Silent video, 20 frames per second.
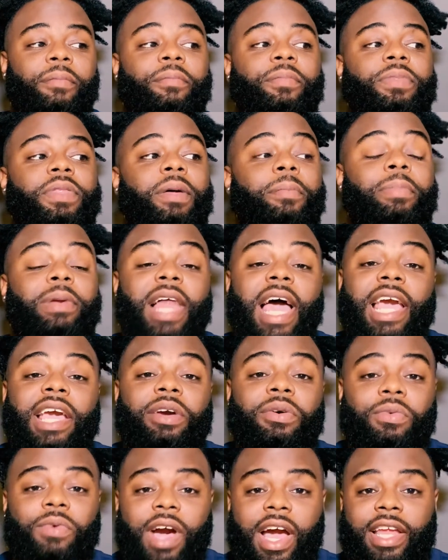The black
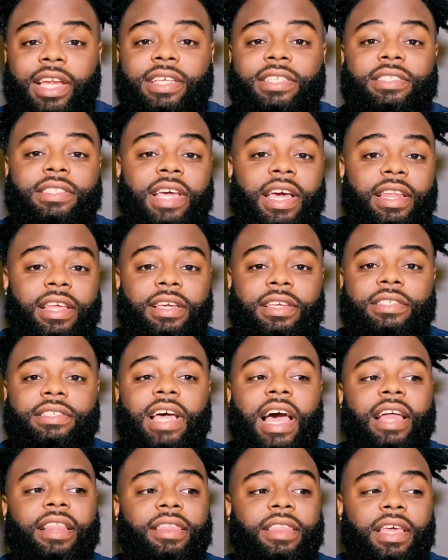and white aesthetics,
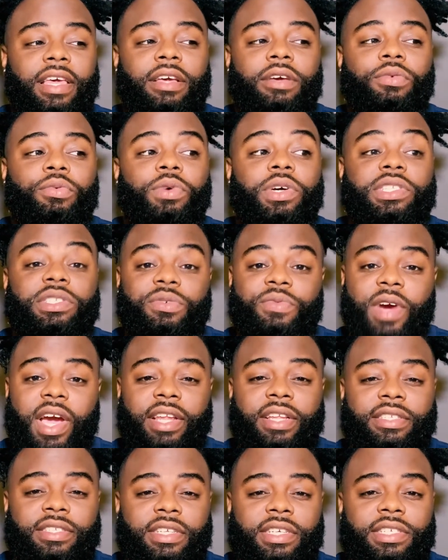I think, was the right
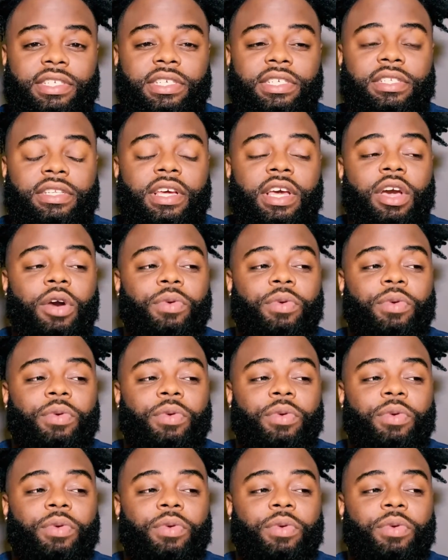decision.